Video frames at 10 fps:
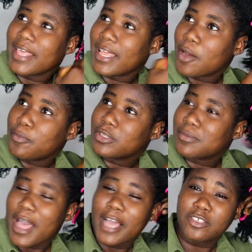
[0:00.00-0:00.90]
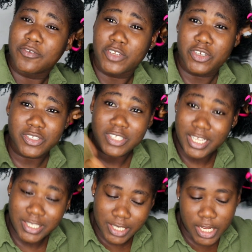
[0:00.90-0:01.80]
then I'll post my actual video on
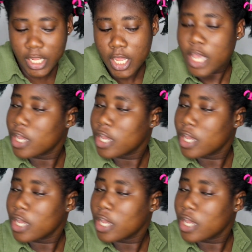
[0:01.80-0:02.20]
Saturday.